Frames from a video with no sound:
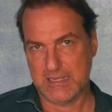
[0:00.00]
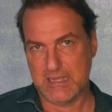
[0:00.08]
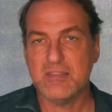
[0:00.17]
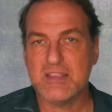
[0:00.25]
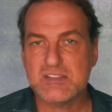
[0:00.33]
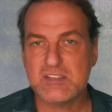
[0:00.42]

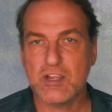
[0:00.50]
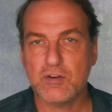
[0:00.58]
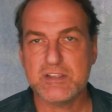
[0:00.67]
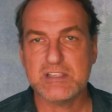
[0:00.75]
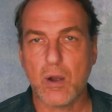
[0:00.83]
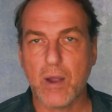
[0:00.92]
In this
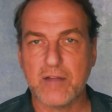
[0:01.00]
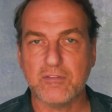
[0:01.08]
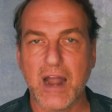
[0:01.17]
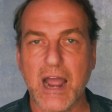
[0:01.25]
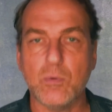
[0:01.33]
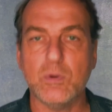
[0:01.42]
series, however,
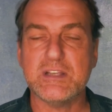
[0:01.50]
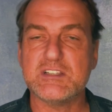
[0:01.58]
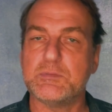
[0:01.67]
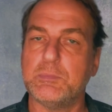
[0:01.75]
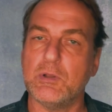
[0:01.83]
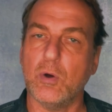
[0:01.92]
I will
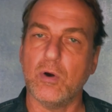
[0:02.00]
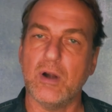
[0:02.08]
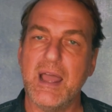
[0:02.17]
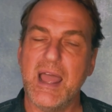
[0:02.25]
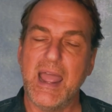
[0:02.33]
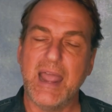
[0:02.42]
explore
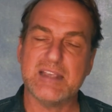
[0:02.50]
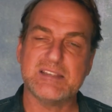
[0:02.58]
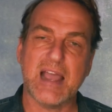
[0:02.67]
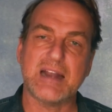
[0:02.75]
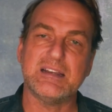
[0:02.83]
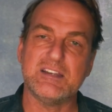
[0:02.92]

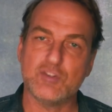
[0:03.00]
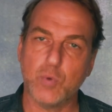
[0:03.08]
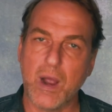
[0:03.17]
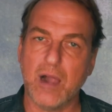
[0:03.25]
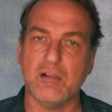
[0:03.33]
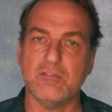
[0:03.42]
exactly
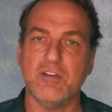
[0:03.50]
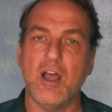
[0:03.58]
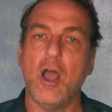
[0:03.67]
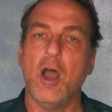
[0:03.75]
12